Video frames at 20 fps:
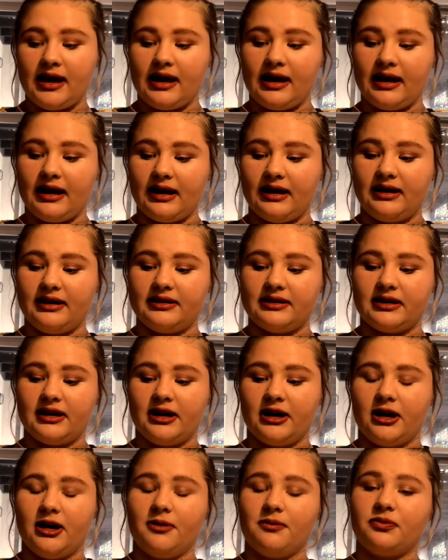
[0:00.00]
And
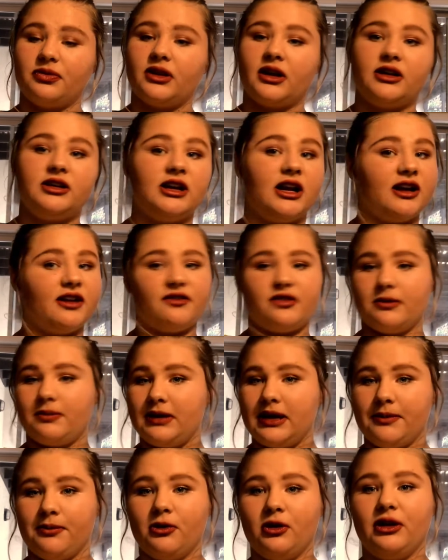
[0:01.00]
none of the
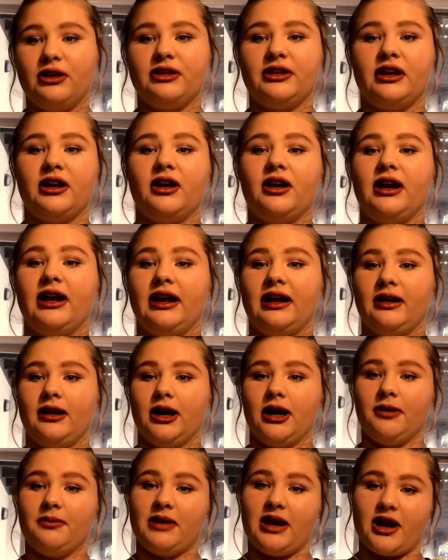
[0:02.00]
people in
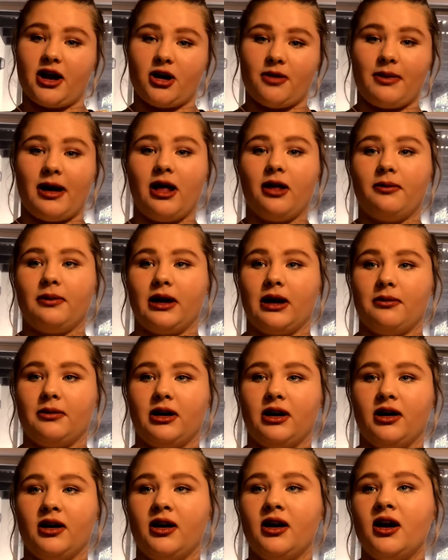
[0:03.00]
Macomb,
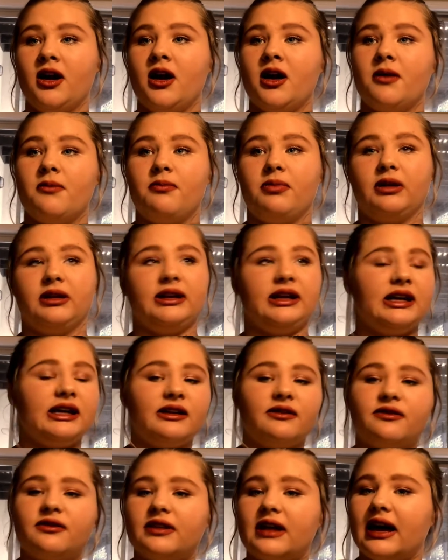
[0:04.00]
Alabama,
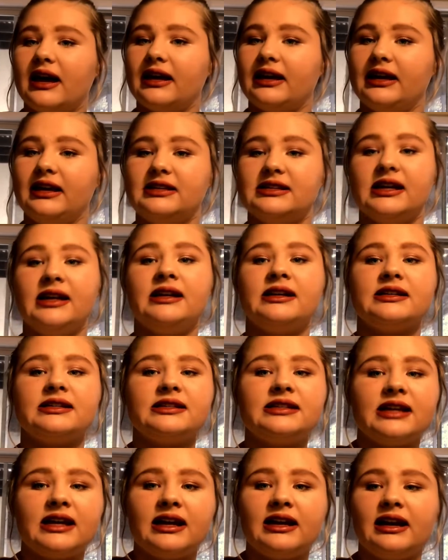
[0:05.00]
believe that he's
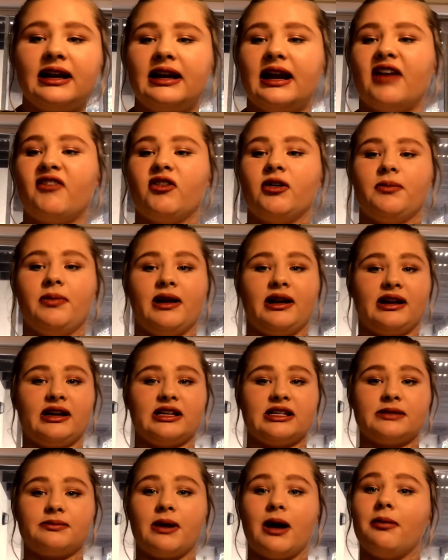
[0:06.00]
innocent, and
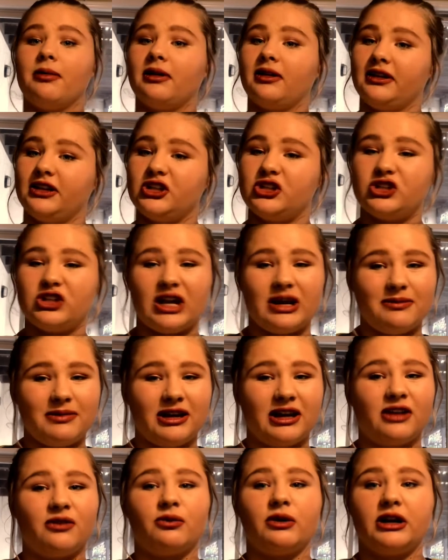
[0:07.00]
everybody is publicly
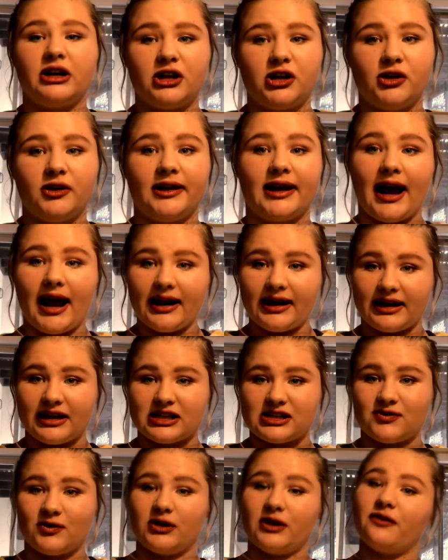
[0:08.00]
shaming and ridiculing
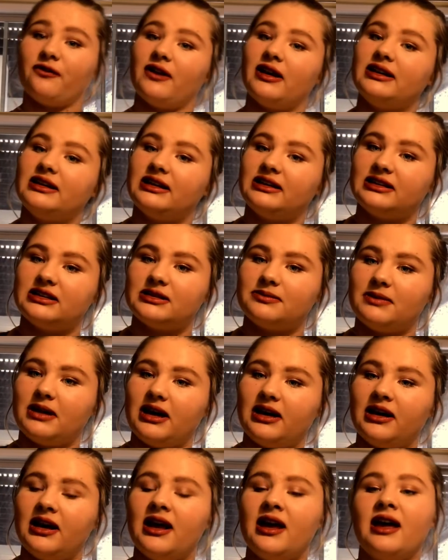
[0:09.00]
Atticus for defending this
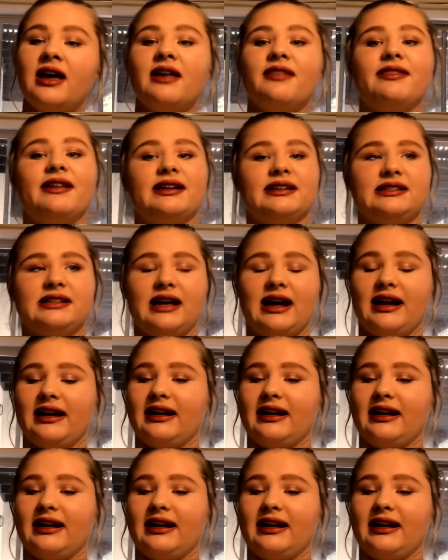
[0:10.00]
man. They say